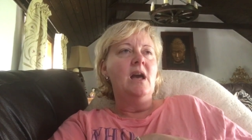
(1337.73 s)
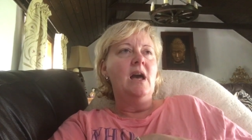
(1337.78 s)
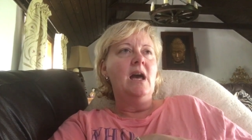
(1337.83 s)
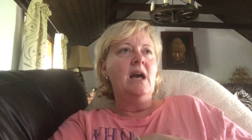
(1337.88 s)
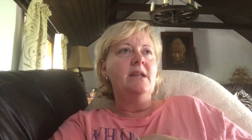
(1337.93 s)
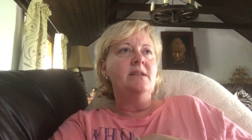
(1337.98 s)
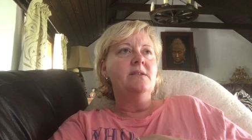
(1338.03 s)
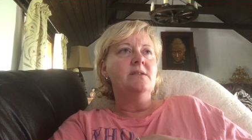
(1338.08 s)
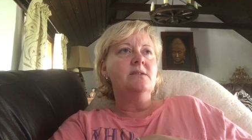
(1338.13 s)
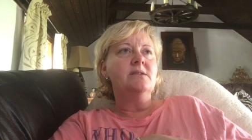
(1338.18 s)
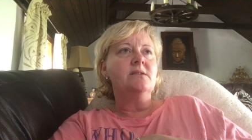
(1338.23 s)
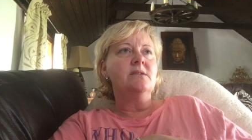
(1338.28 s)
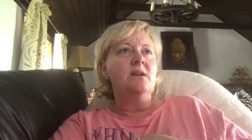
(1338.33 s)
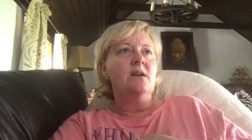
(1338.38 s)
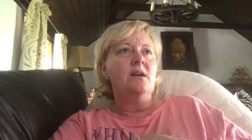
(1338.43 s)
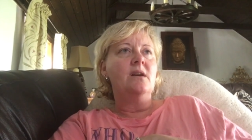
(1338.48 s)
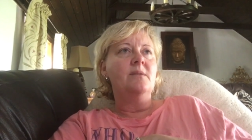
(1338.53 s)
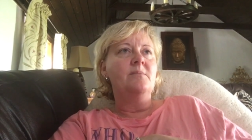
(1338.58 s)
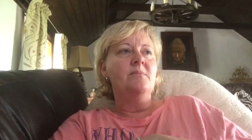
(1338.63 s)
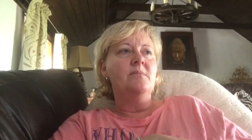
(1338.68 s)
And
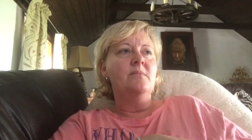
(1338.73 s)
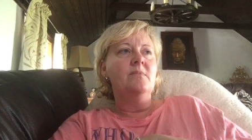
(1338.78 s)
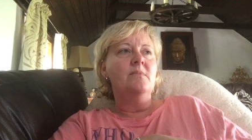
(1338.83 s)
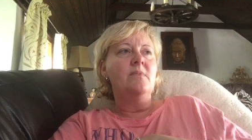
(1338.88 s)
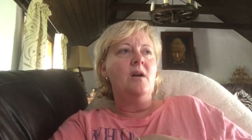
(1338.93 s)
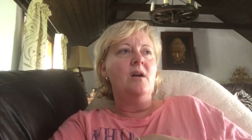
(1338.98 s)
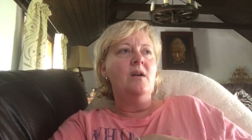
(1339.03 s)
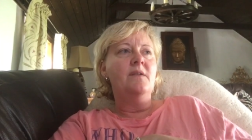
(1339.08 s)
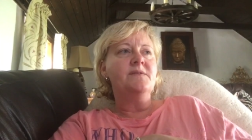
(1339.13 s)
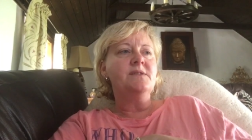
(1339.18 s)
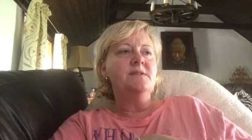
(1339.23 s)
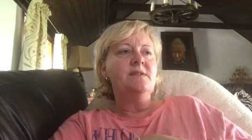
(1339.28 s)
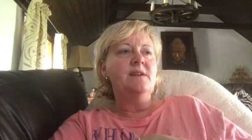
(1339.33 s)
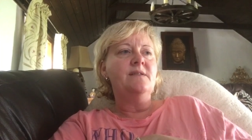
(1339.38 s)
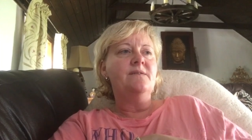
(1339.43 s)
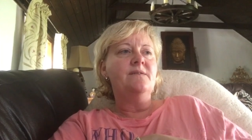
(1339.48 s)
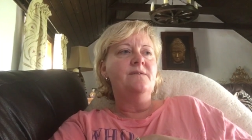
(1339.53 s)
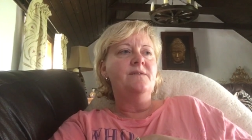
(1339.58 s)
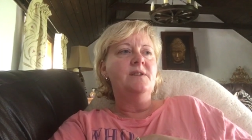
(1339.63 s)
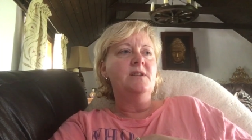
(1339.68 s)
after
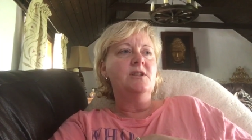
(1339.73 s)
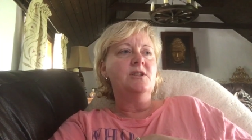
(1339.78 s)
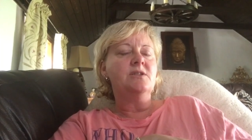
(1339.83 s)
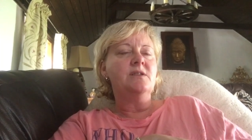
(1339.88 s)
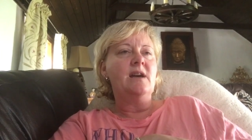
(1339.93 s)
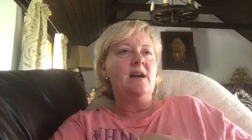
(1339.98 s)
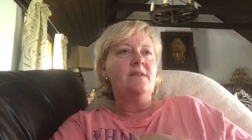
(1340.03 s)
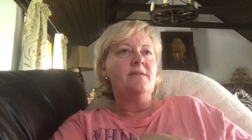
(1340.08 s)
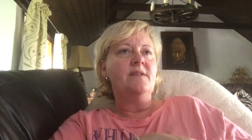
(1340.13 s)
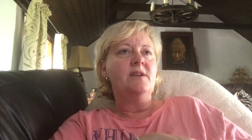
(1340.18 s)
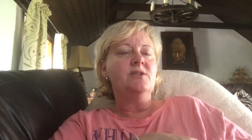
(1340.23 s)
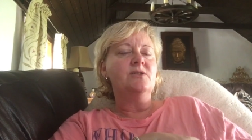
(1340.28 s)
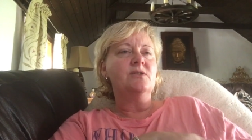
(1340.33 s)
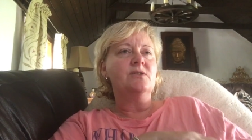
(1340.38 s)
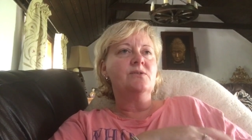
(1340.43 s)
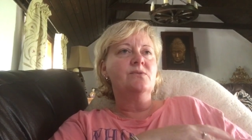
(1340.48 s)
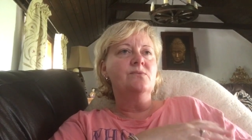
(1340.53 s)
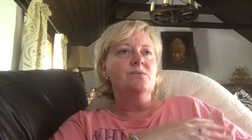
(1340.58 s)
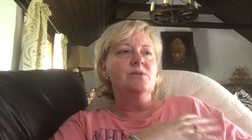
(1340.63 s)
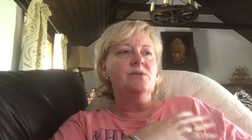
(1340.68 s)
they'd finished that, they
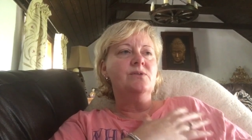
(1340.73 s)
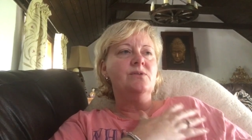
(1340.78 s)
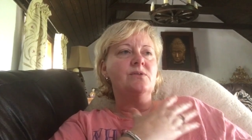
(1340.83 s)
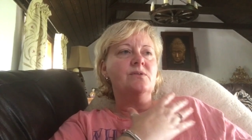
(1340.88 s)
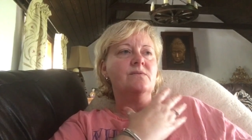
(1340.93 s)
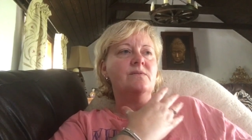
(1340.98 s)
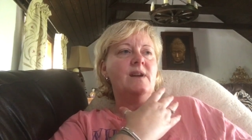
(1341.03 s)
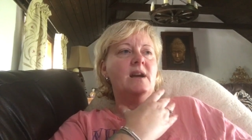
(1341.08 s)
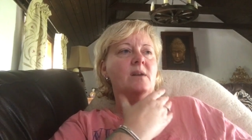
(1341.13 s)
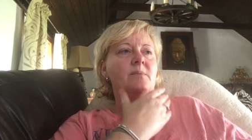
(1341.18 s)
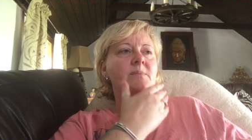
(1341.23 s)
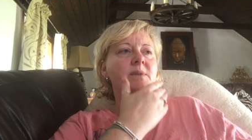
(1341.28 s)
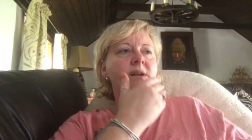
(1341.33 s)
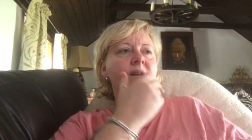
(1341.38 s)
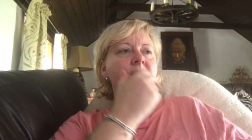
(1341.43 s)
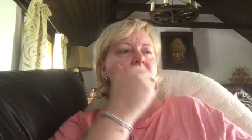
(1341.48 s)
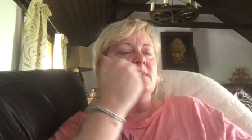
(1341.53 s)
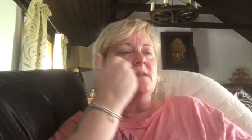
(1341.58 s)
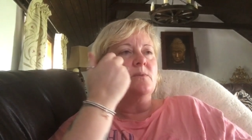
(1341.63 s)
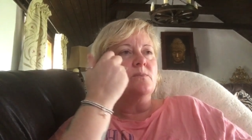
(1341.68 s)
just all stood around
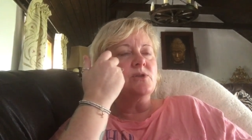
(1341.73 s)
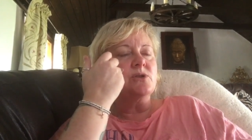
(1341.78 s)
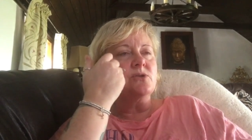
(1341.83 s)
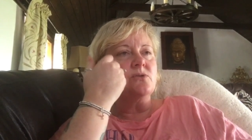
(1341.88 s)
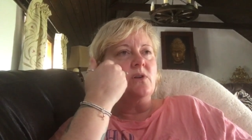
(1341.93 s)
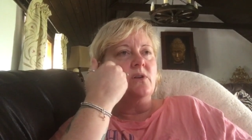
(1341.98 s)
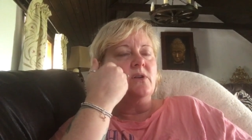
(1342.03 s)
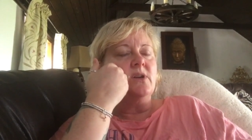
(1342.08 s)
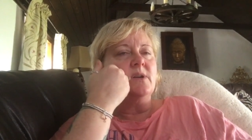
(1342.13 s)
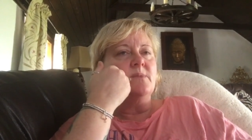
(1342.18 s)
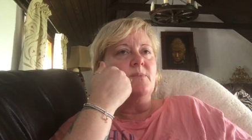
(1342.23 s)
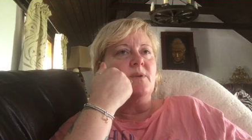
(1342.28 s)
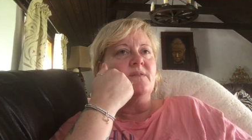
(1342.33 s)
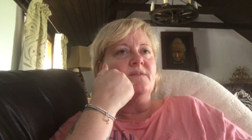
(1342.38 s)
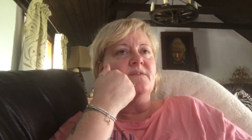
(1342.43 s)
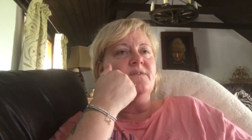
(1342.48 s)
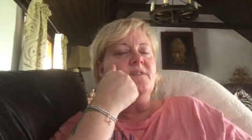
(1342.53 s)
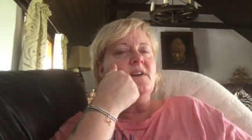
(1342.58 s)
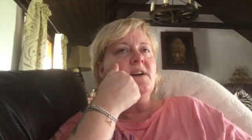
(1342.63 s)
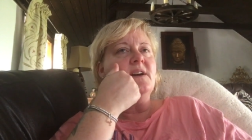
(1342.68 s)
me and they were stroking my
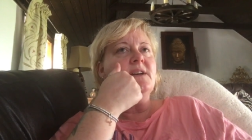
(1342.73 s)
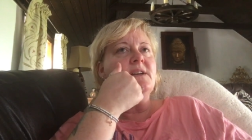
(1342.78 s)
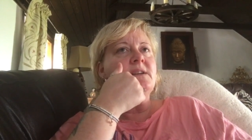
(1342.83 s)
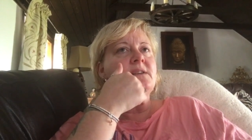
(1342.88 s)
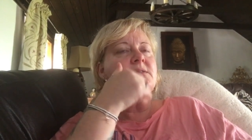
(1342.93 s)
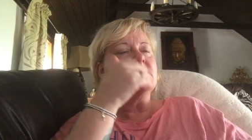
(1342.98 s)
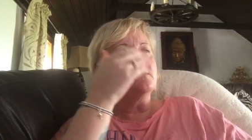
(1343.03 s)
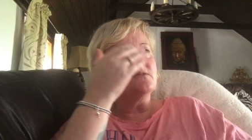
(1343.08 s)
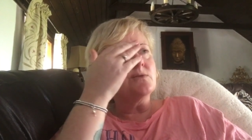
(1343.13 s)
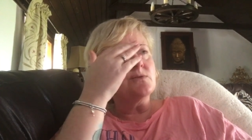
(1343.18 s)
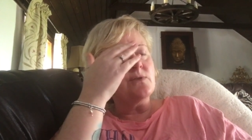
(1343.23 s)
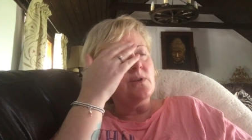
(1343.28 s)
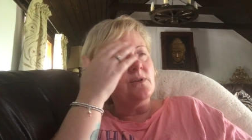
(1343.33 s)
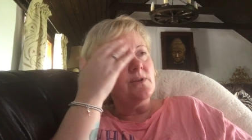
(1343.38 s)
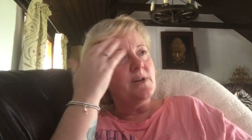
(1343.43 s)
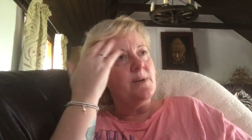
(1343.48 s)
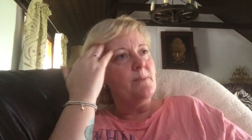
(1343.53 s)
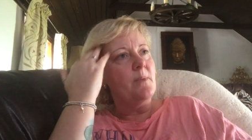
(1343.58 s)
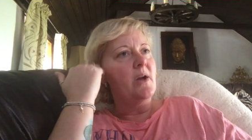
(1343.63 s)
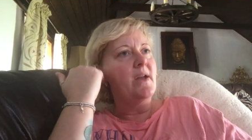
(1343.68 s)
face and
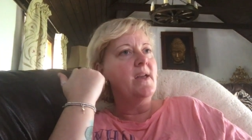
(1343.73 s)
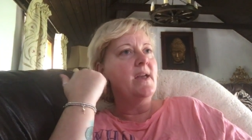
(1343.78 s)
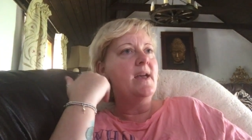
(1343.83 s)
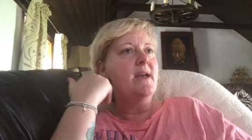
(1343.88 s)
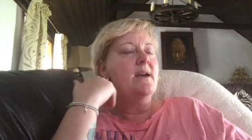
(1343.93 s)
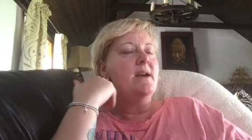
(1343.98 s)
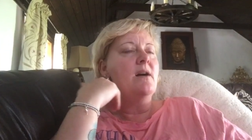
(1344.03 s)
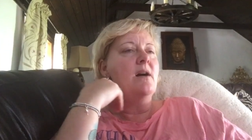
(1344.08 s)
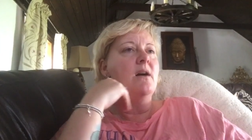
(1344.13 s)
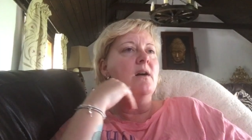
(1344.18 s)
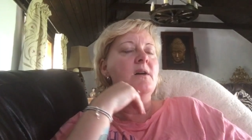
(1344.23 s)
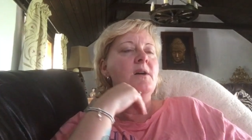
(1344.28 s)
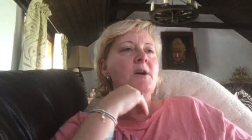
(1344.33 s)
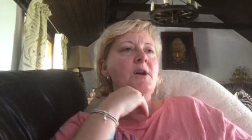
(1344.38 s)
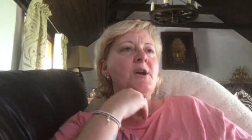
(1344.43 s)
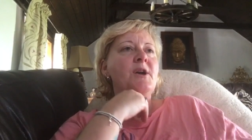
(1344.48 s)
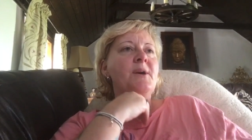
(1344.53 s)
stroking my hair.